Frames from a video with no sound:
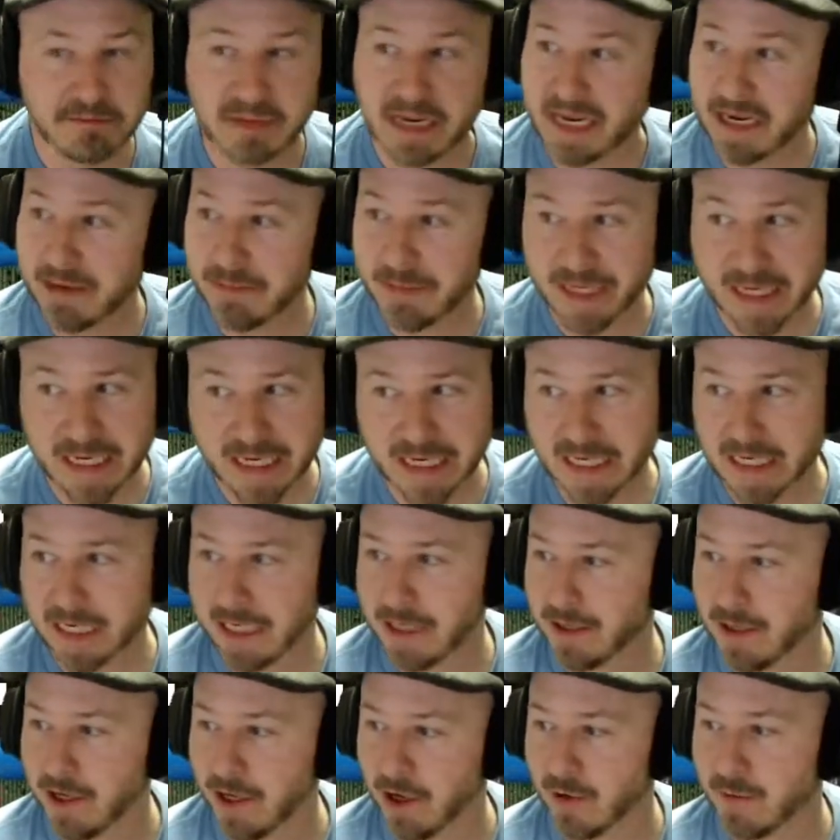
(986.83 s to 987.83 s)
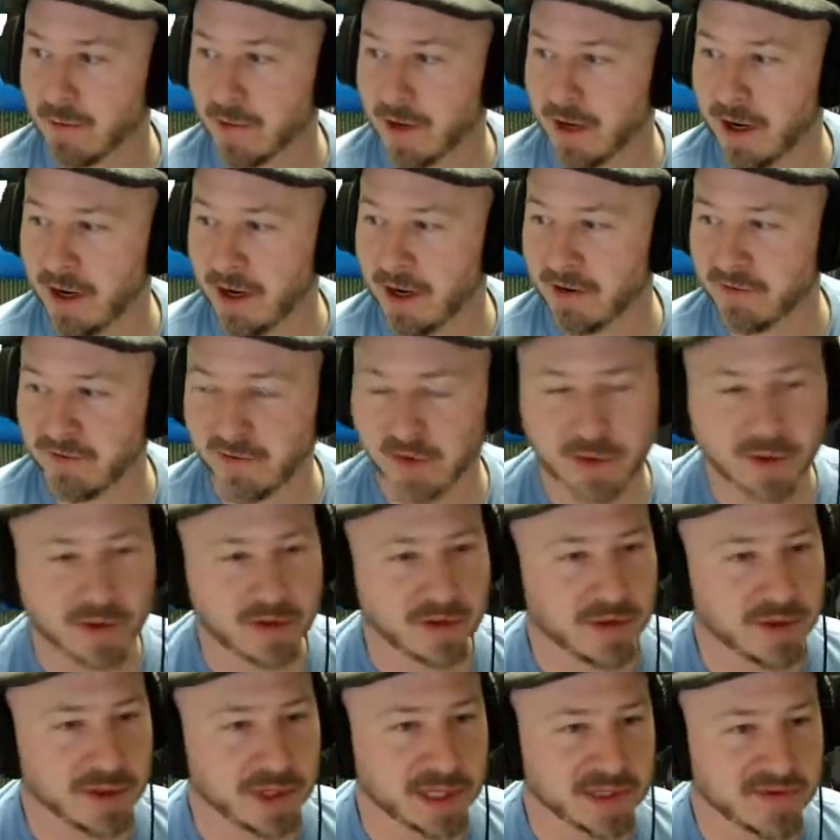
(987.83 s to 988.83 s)
maybe, you know, if you
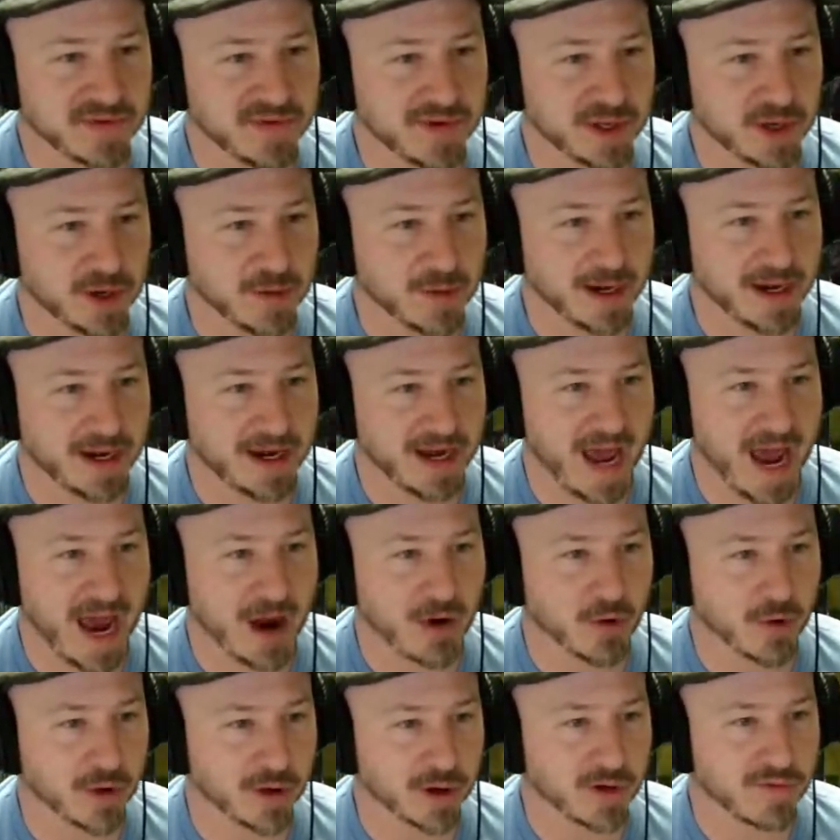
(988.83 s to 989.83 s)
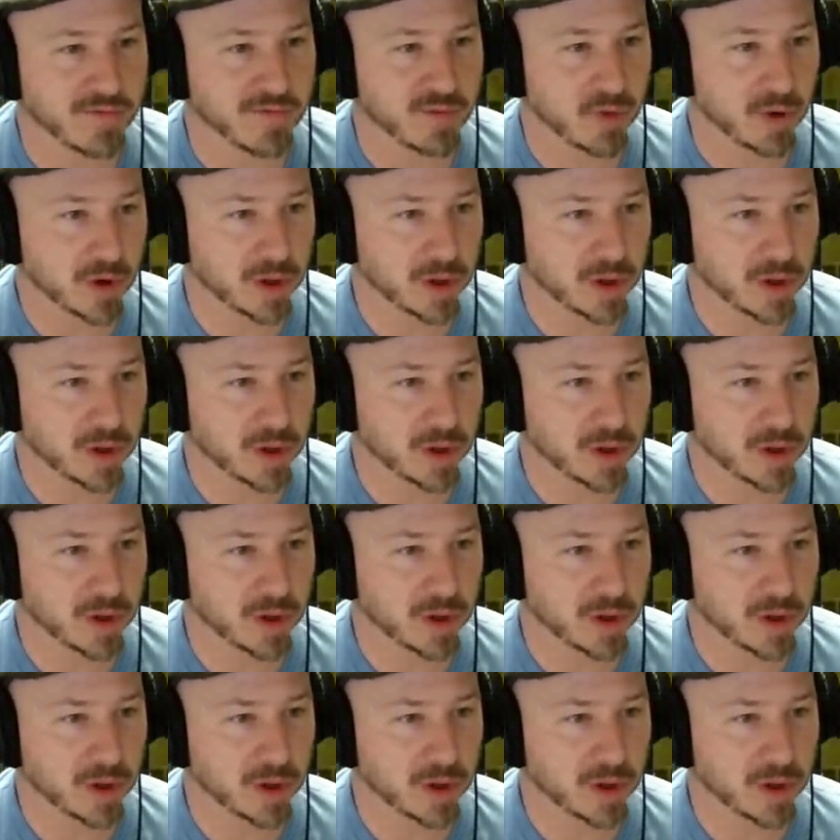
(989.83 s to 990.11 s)
include this video, about an hour of